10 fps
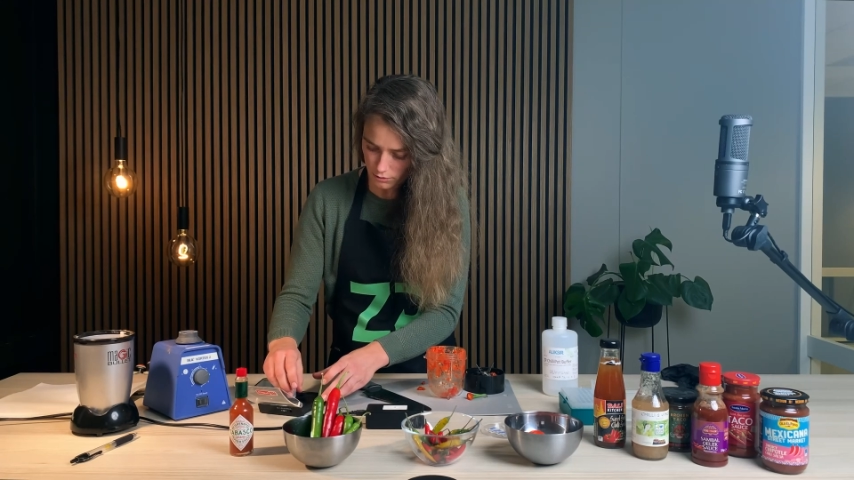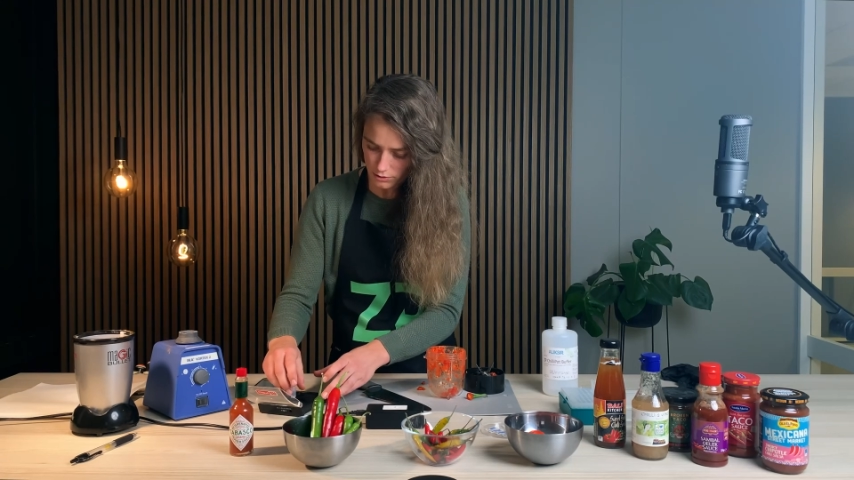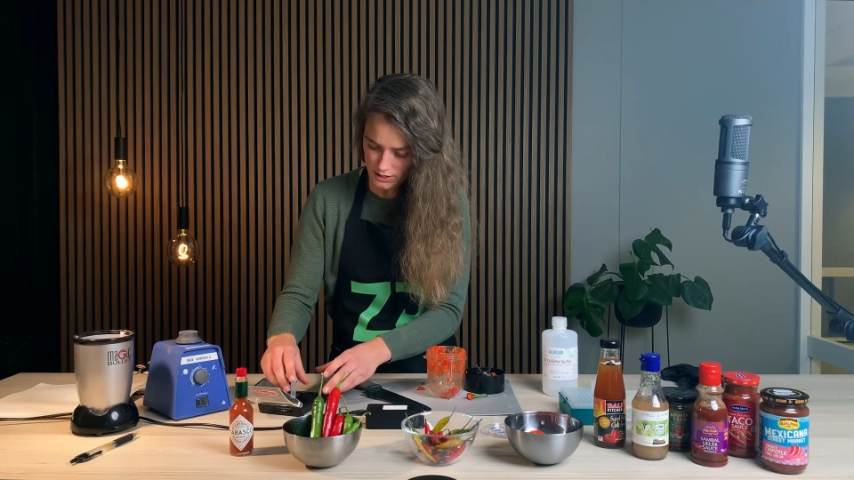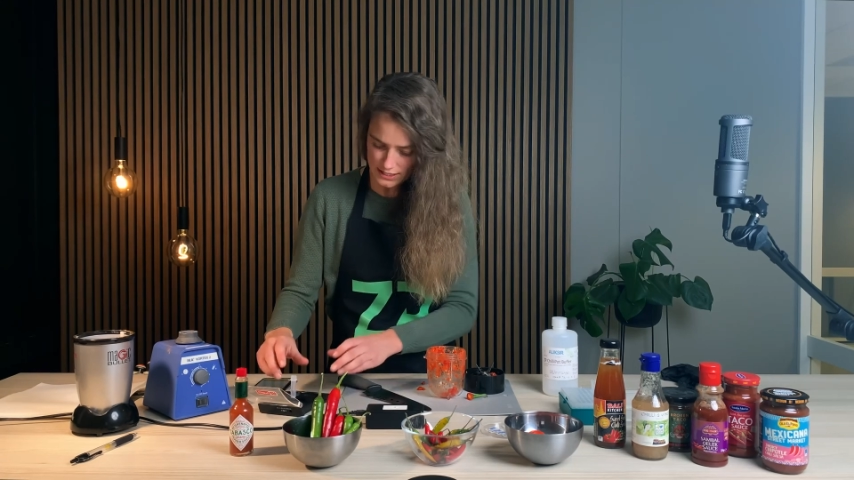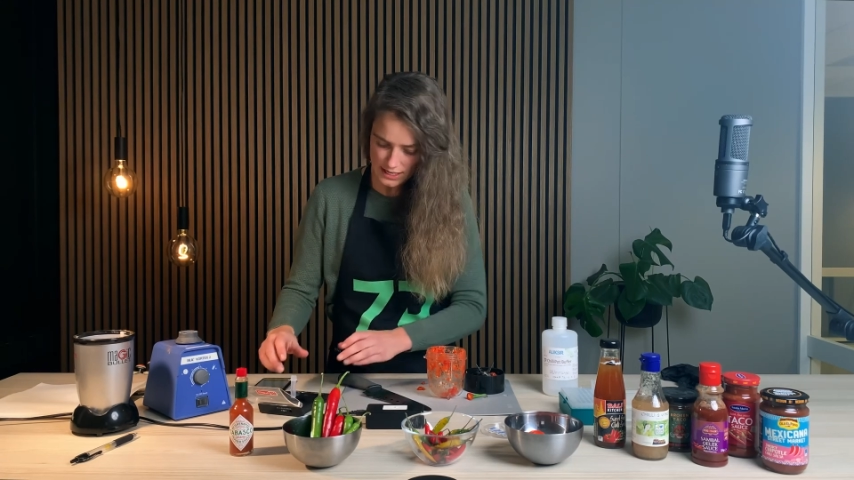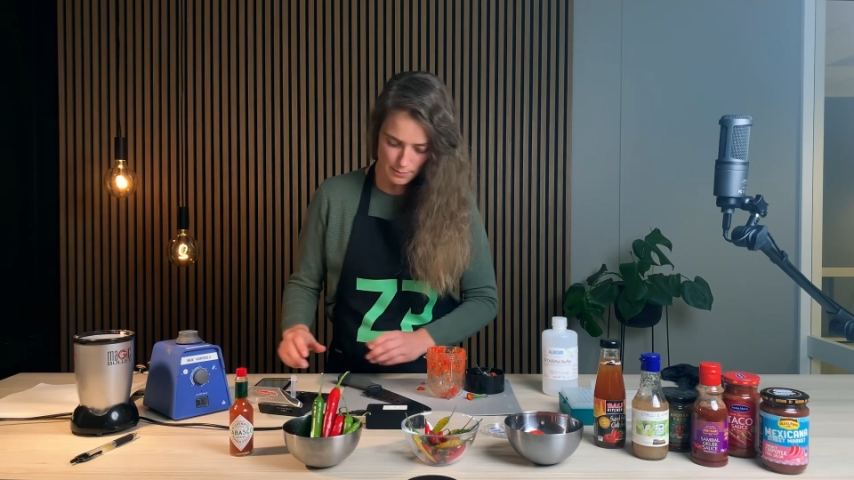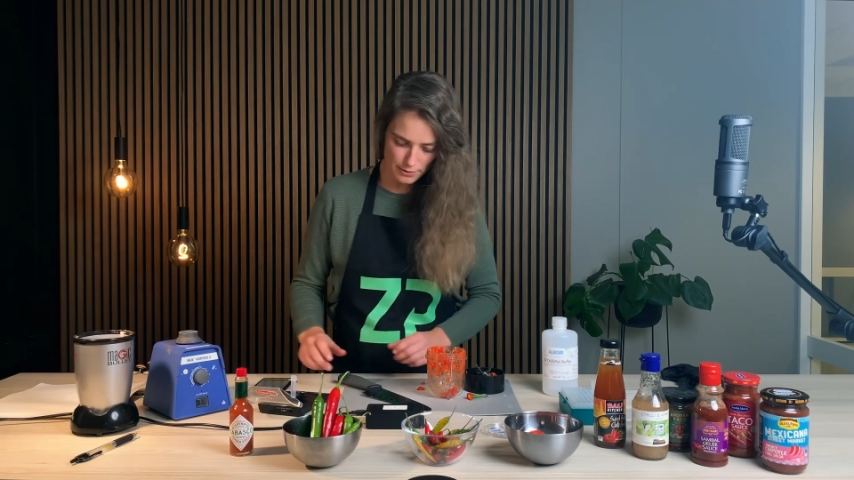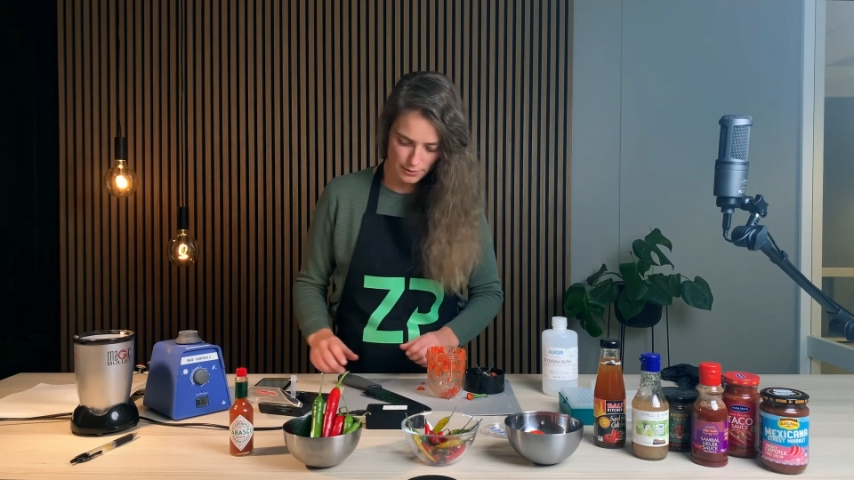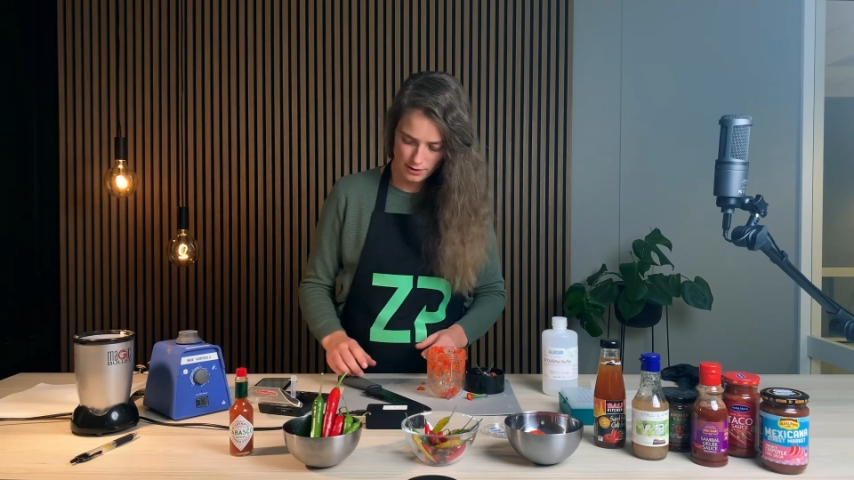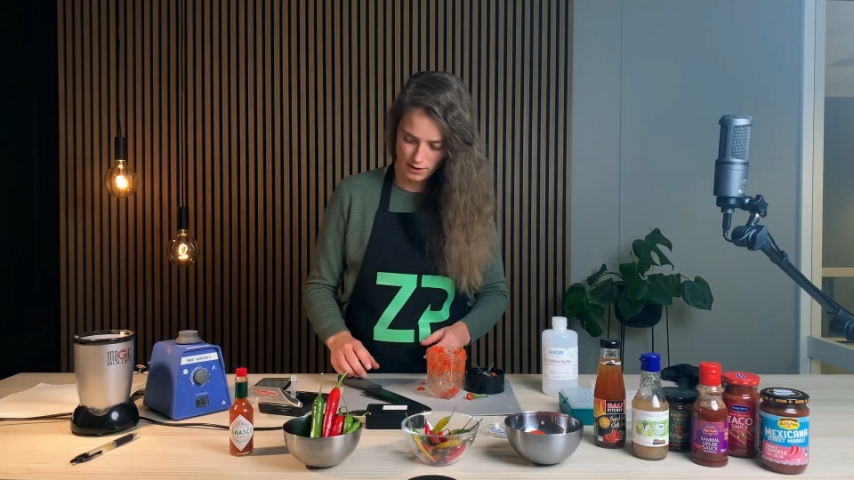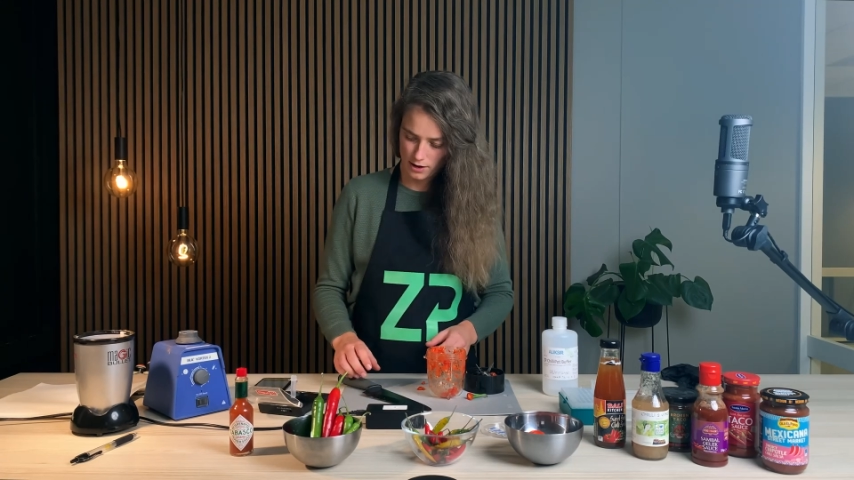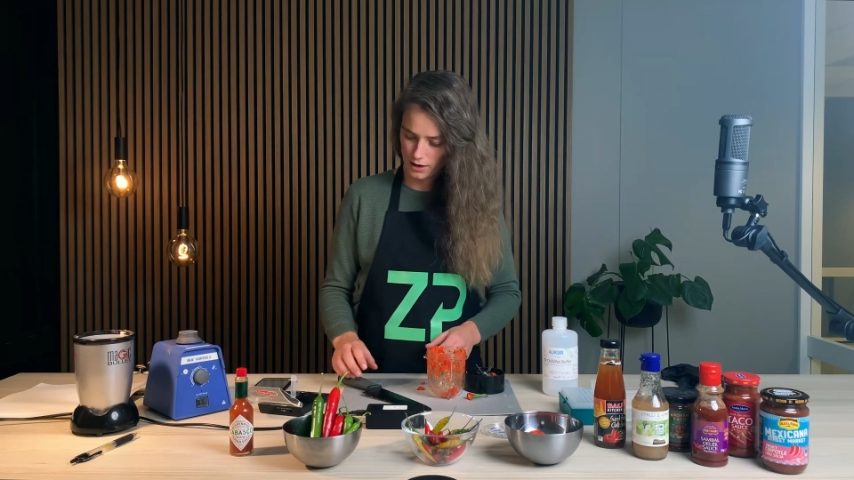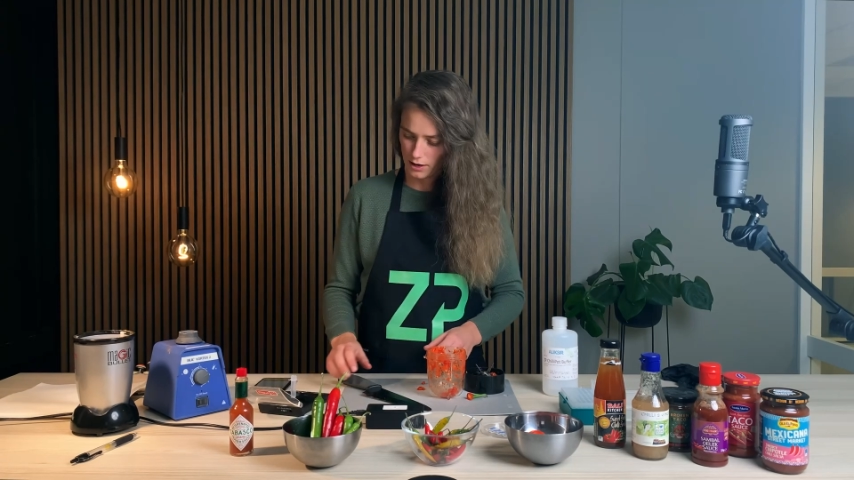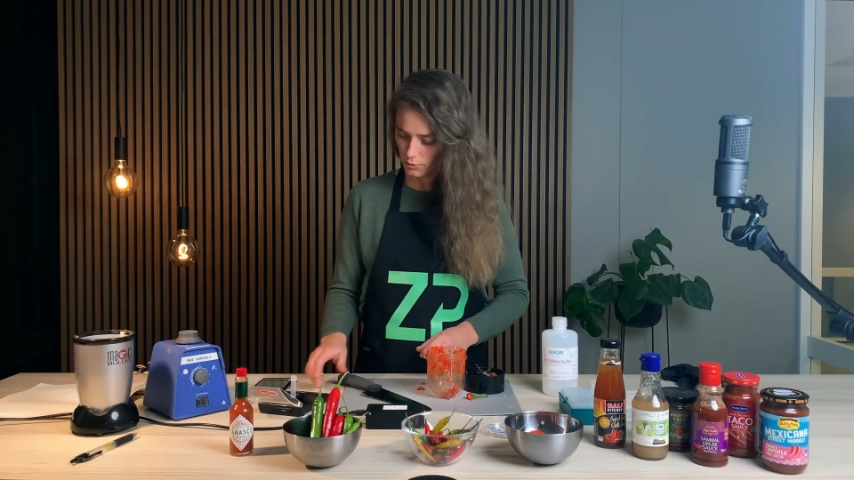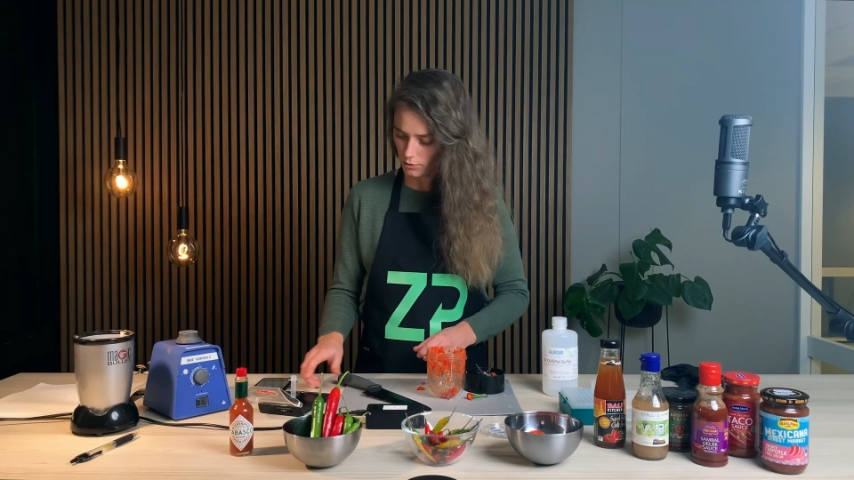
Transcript: Food Sense app, I